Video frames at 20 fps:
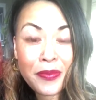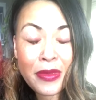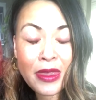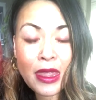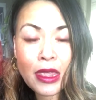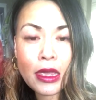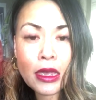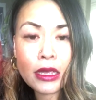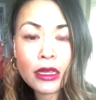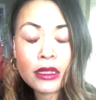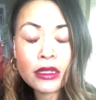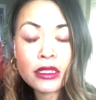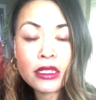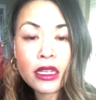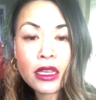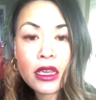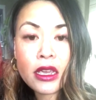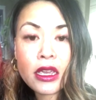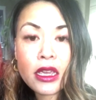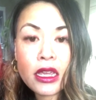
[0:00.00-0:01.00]
And
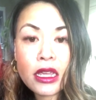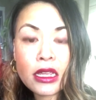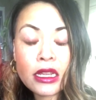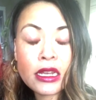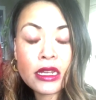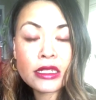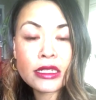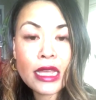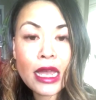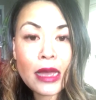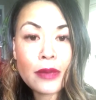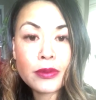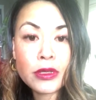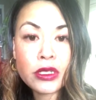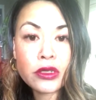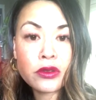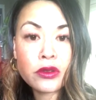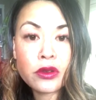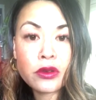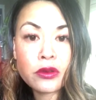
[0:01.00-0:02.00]
it is
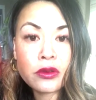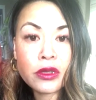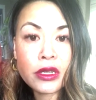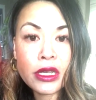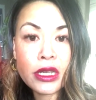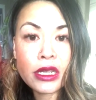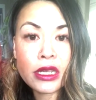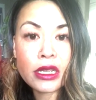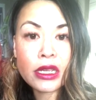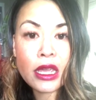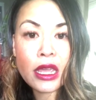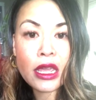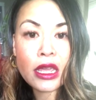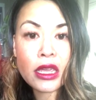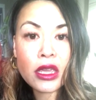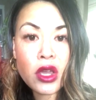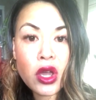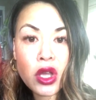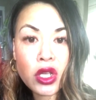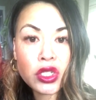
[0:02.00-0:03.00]
absolutely a
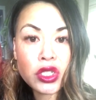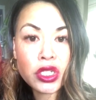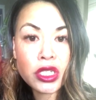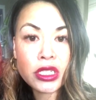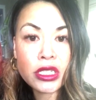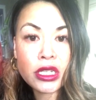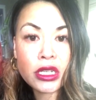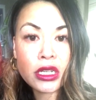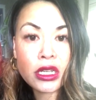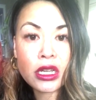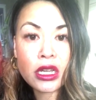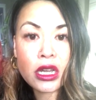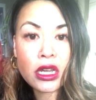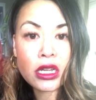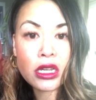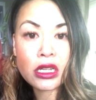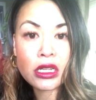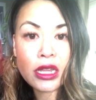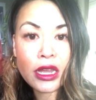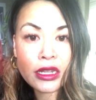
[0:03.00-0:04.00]

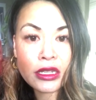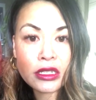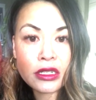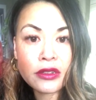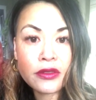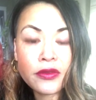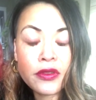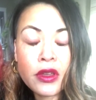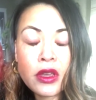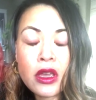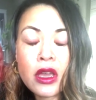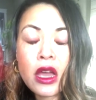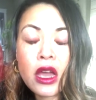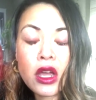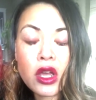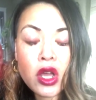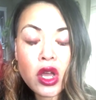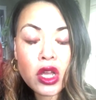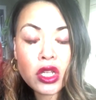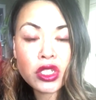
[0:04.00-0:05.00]
collective
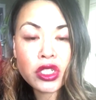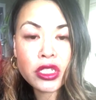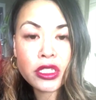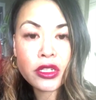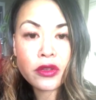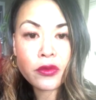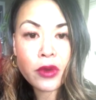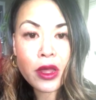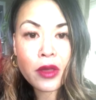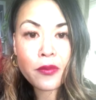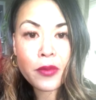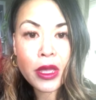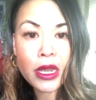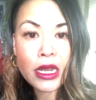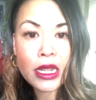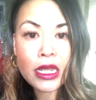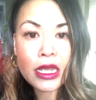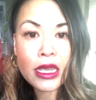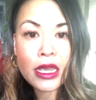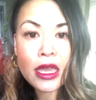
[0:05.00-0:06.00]
unconscious around
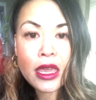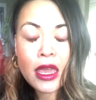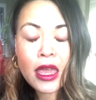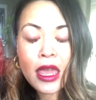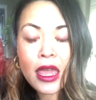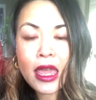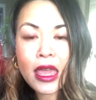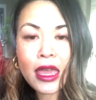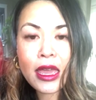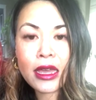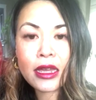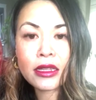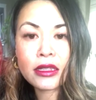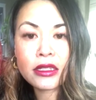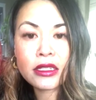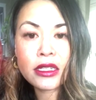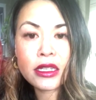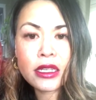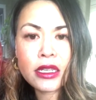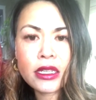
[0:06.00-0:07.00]
money.
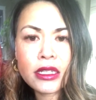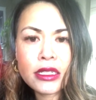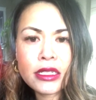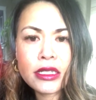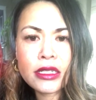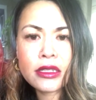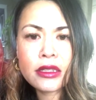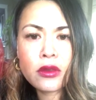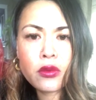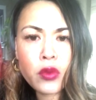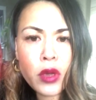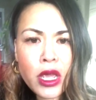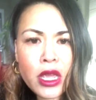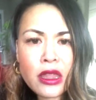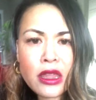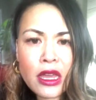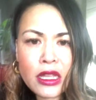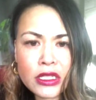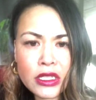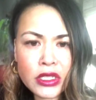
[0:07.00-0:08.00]
And it's the way
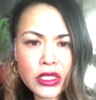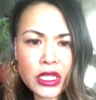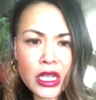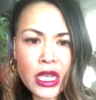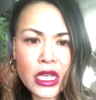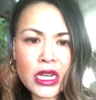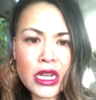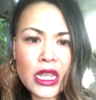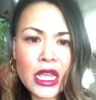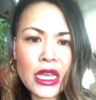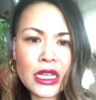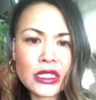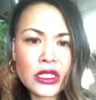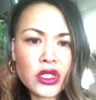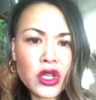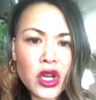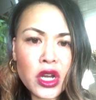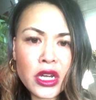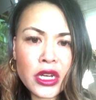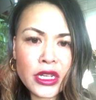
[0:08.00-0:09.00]
that society has
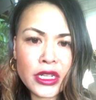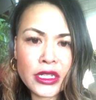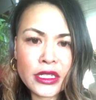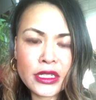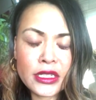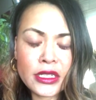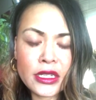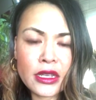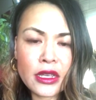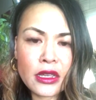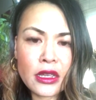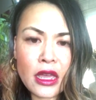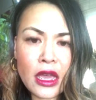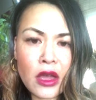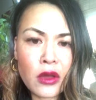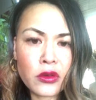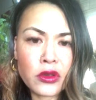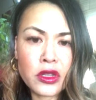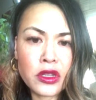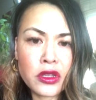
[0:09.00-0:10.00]
taught us how
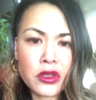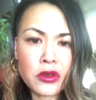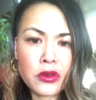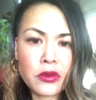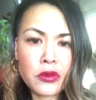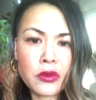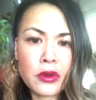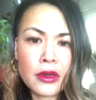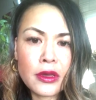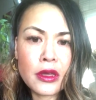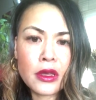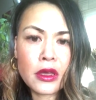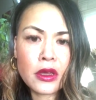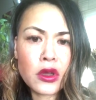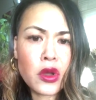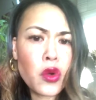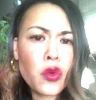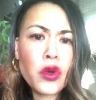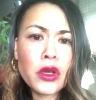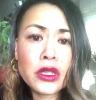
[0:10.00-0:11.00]
to
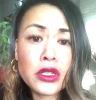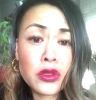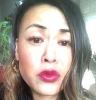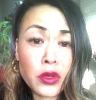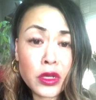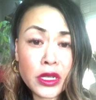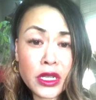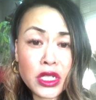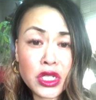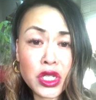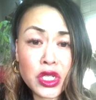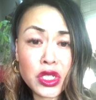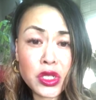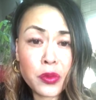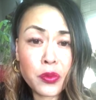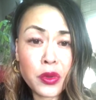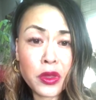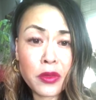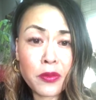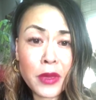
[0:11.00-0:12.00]
go into relationship
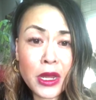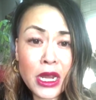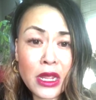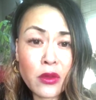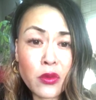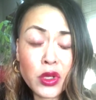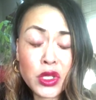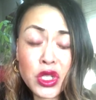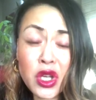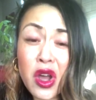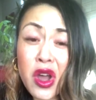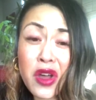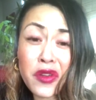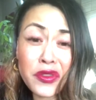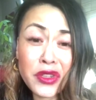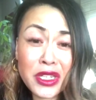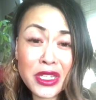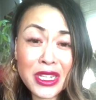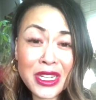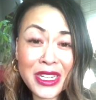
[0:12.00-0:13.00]
with money, which
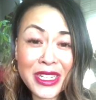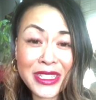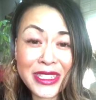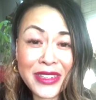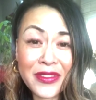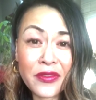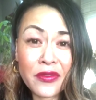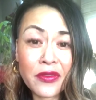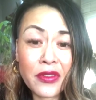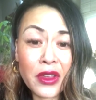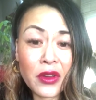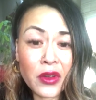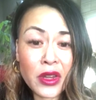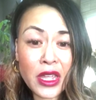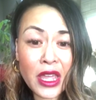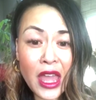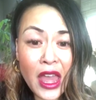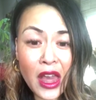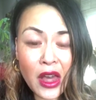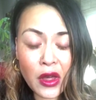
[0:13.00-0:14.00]
often isn't very
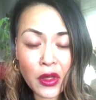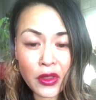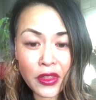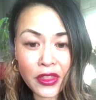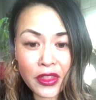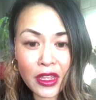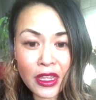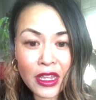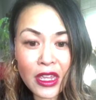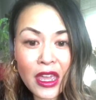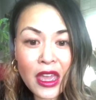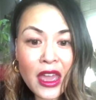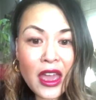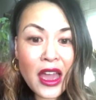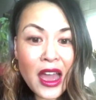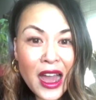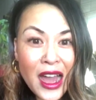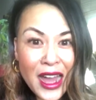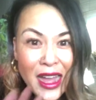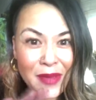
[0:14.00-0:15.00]
healthy.
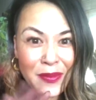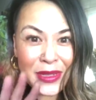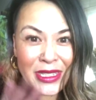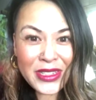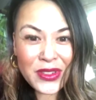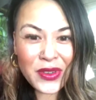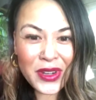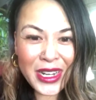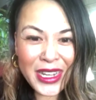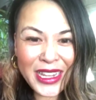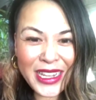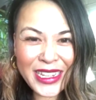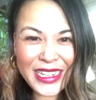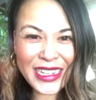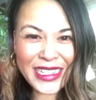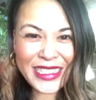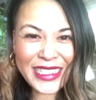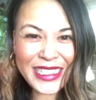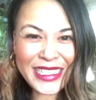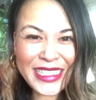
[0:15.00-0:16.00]
Hi, Miss Twyla.
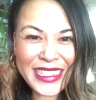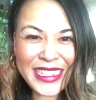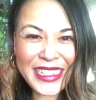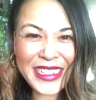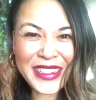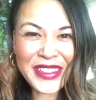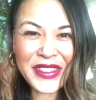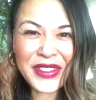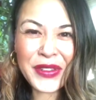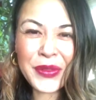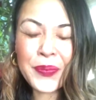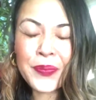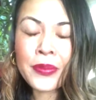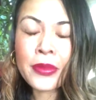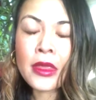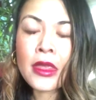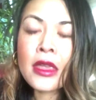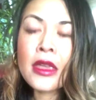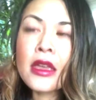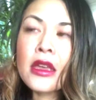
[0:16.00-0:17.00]
Nice to see you.
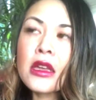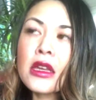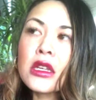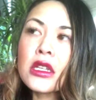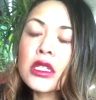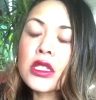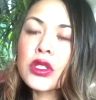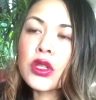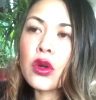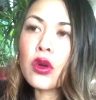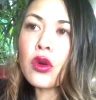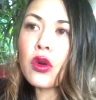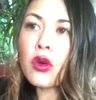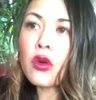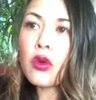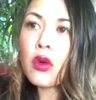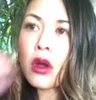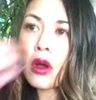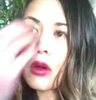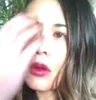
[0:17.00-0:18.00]

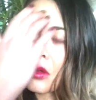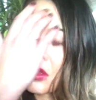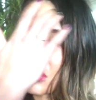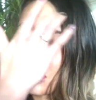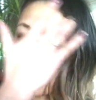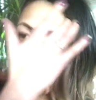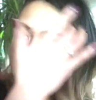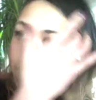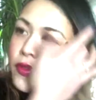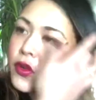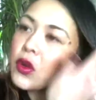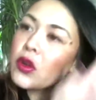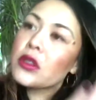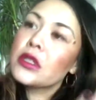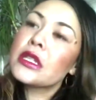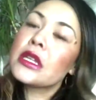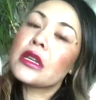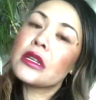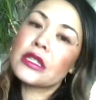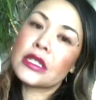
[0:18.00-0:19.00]
So the
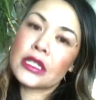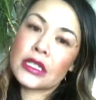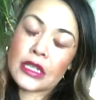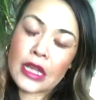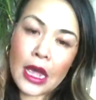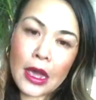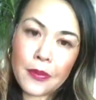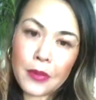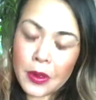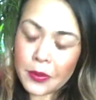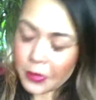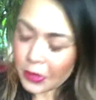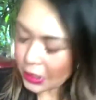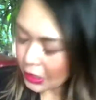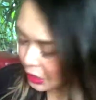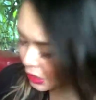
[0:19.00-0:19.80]
first step, I'm going to